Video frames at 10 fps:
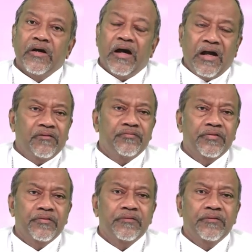I have
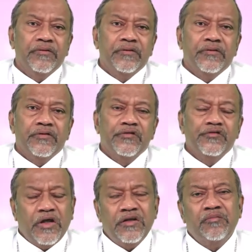
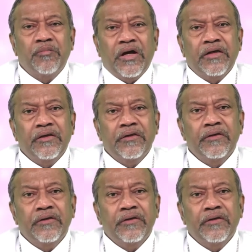sent my